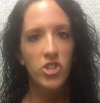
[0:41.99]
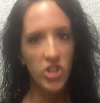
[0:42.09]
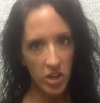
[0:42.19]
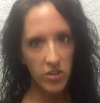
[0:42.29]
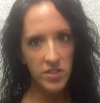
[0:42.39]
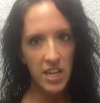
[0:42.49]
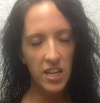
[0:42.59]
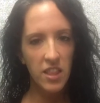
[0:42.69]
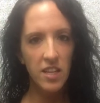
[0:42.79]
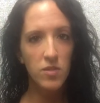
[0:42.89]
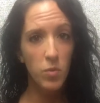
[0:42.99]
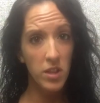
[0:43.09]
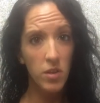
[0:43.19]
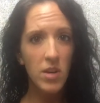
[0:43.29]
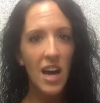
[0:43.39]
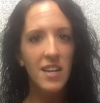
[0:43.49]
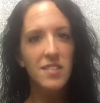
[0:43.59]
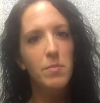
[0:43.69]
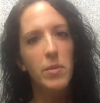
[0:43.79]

share those kind of things with you guys and